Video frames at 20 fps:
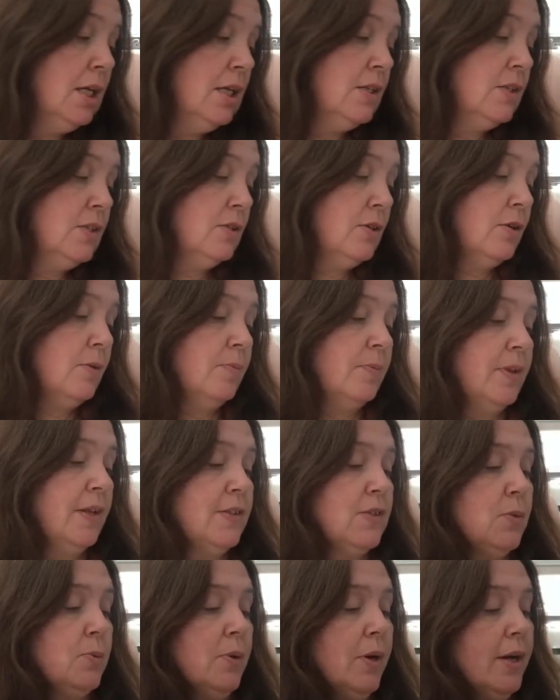So
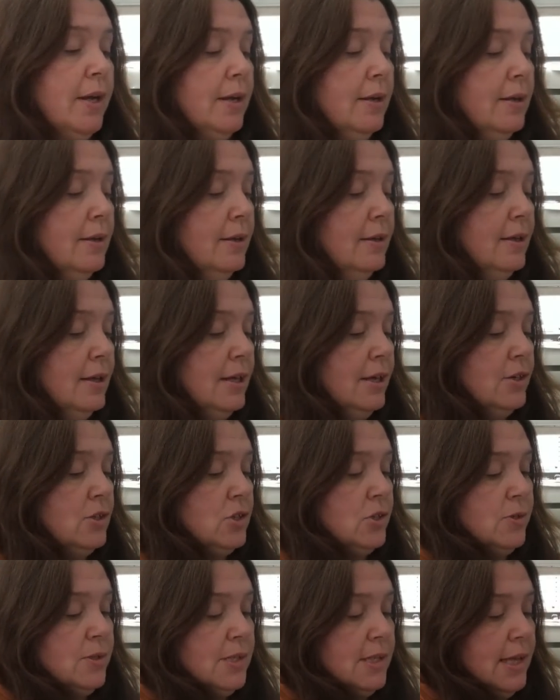that's why I
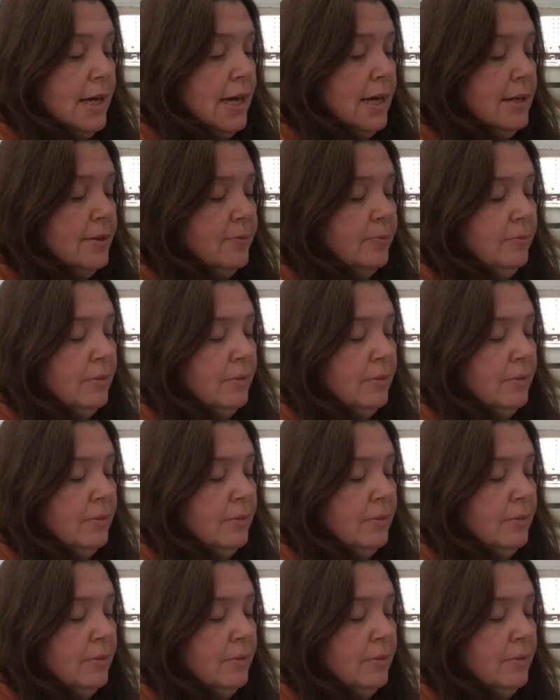chose that.